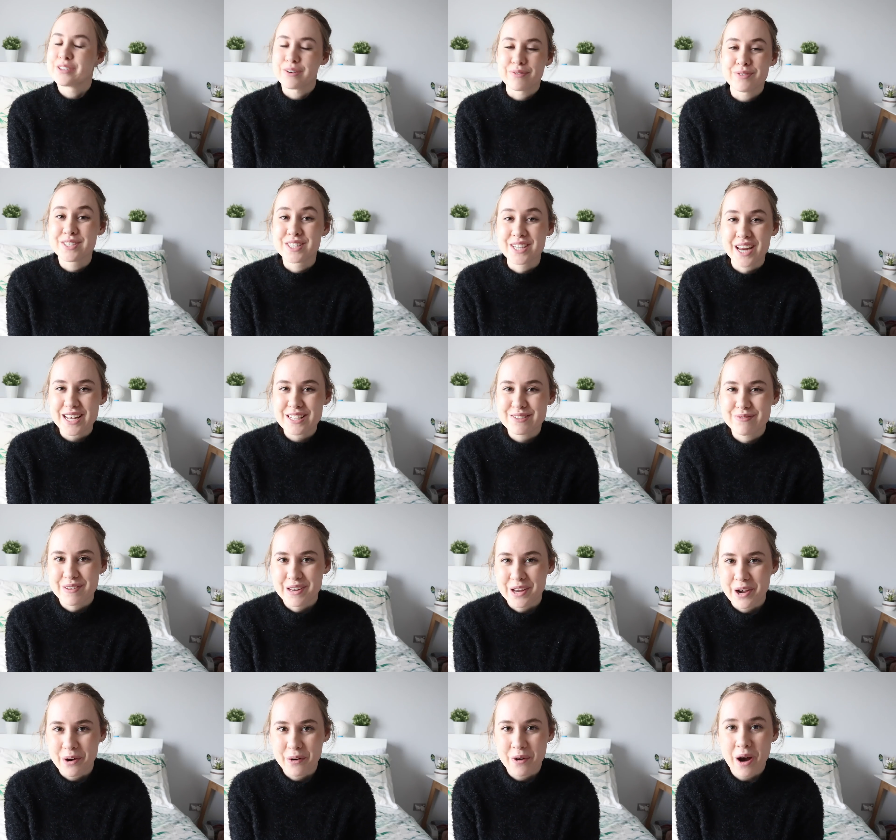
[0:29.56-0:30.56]
So for today's
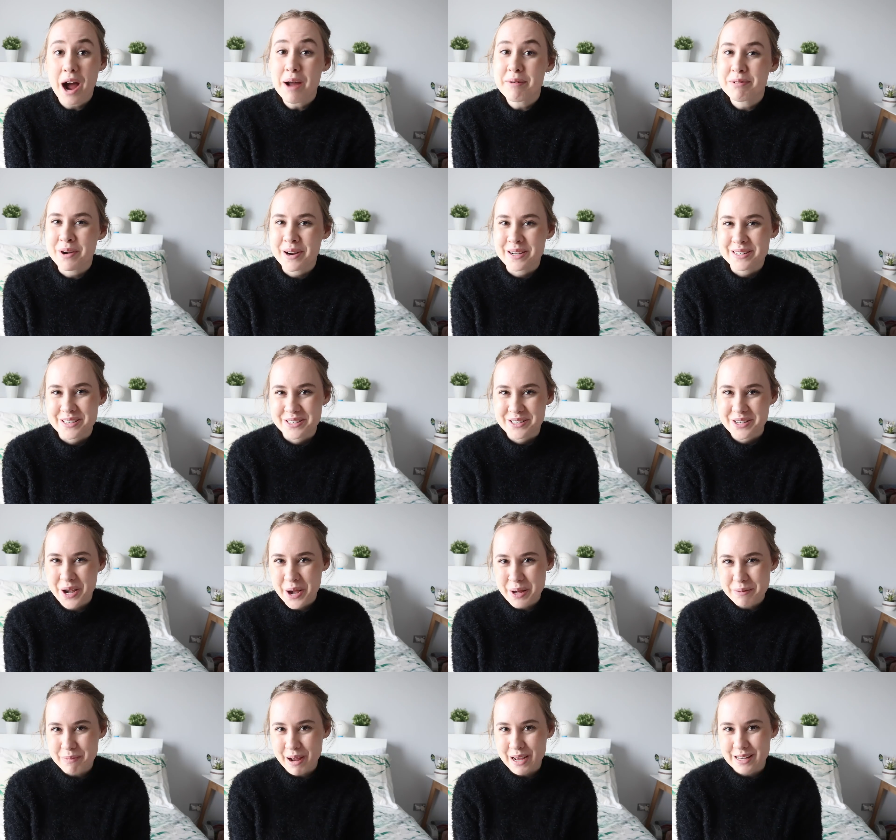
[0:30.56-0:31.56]
video, I'm going to
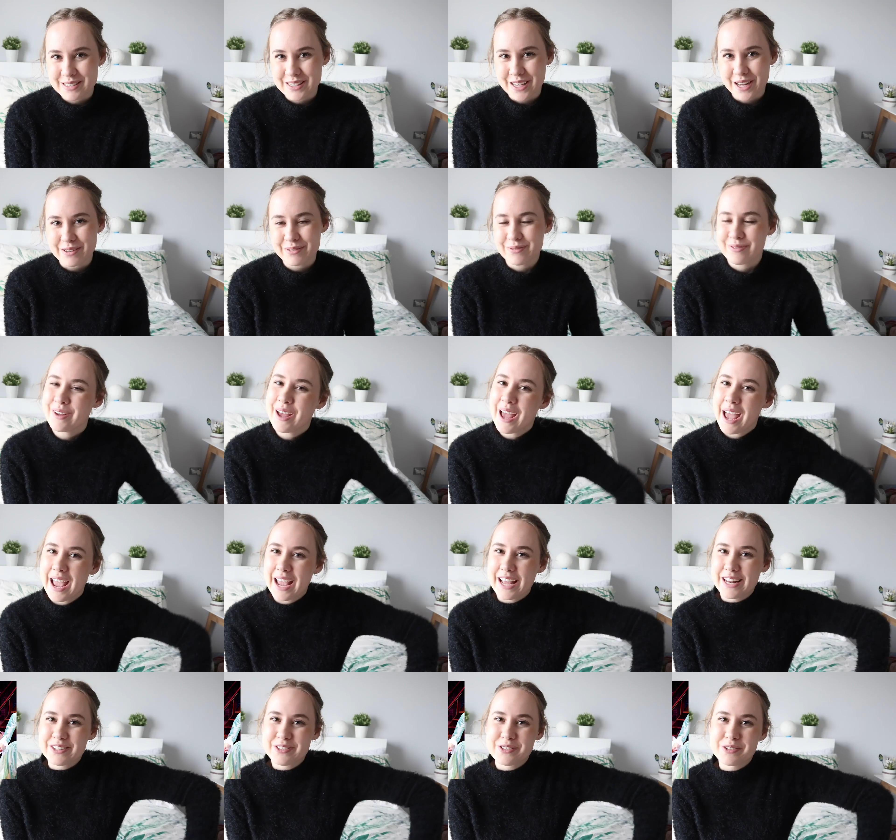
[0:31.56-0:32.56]
turn myself
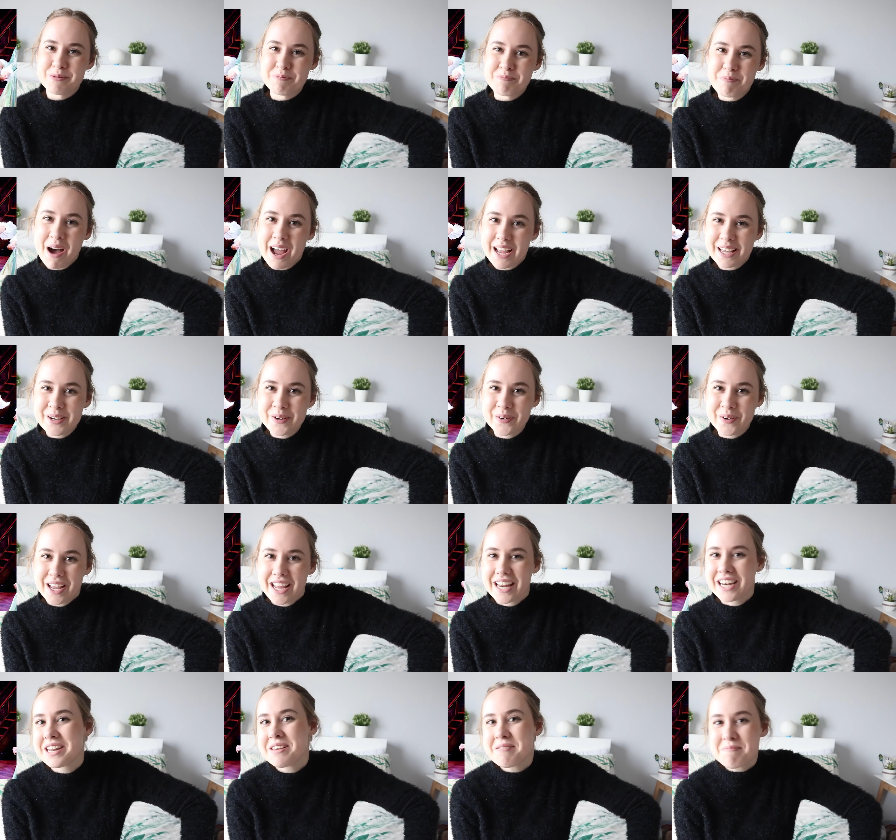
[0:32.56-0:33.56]
into my
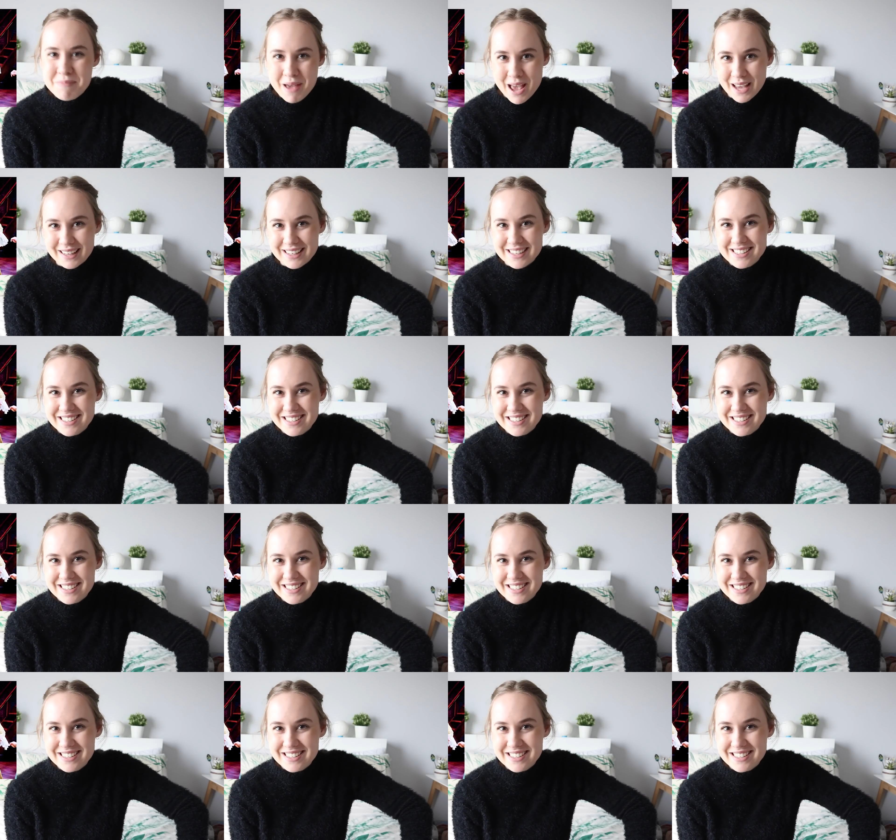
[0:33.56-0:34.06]
queen, Peggy